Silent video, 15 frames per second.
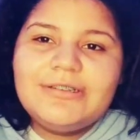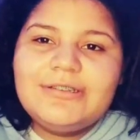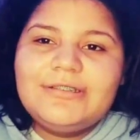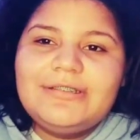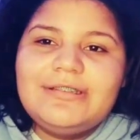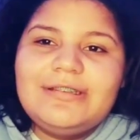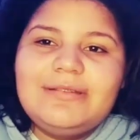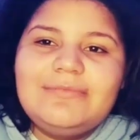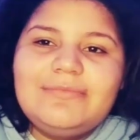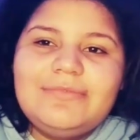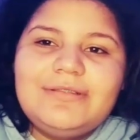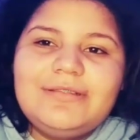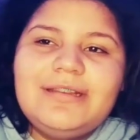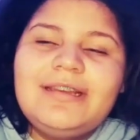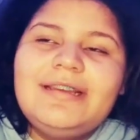steep,
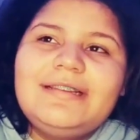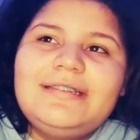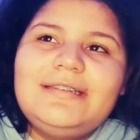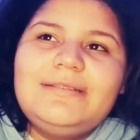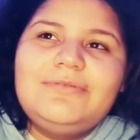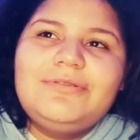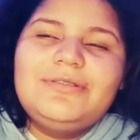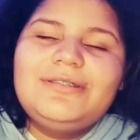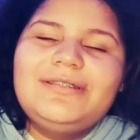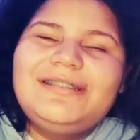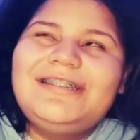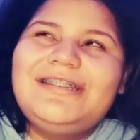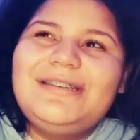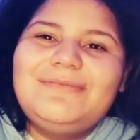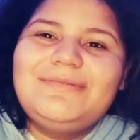cheap,
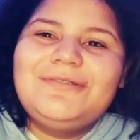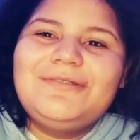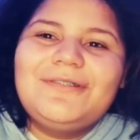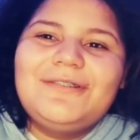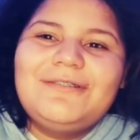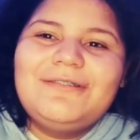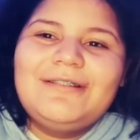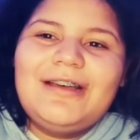cheap store.